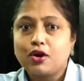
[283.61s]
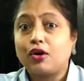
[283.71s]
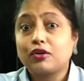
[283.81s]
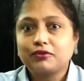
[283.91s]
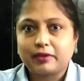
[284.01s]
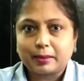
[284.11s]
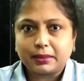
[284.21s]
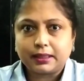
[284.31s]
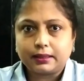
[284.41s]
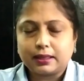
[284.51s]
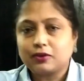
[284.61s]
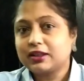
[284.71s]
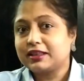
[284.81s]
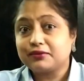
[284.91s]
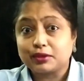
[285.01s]
or family now
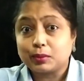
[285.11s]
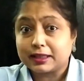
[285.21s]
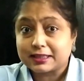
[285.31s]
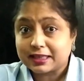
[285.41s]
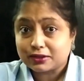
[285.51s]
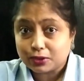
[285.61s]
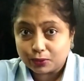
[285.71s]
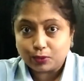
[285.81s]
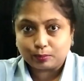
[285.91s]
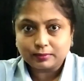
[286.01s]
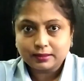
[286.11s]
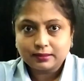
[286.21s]
that everyone is at home